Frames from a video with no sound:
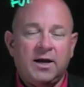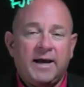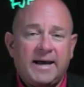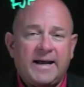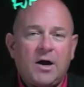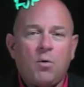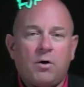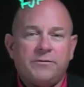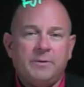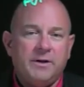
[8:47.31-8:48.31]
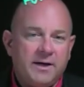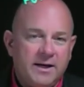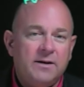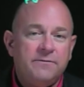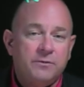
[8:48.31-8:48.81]
and how ultimately it
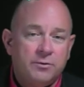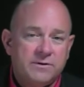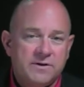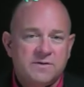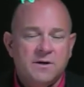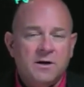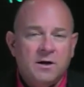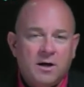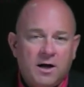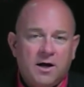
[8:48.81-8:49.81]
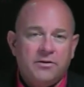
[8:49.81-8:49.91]
influences uh,